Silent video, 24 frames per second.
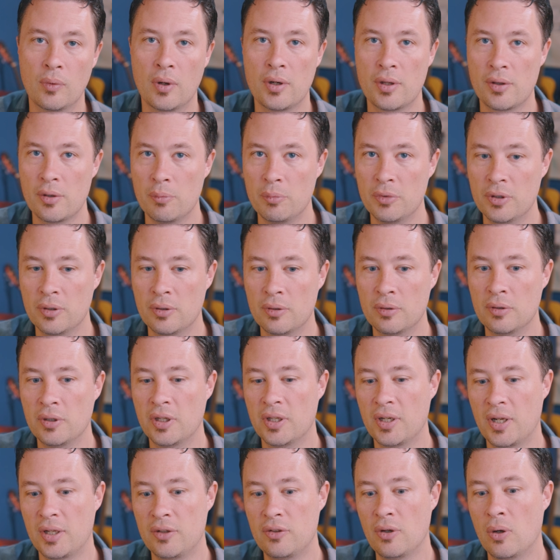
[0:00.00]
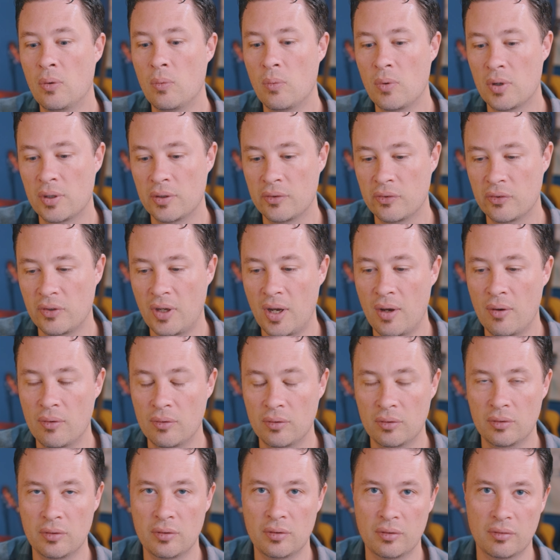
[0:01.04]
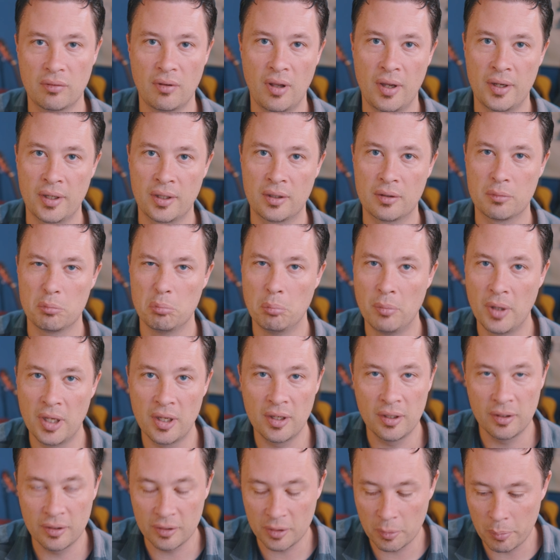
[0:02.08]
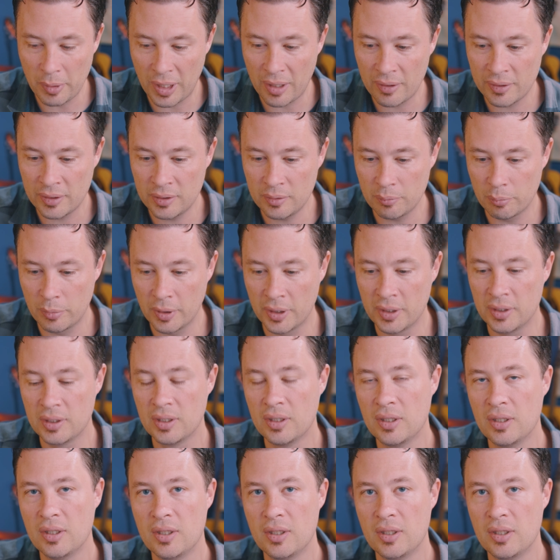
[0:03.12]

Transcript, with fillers: run of the mill, and I don't want to sound like meh about it, but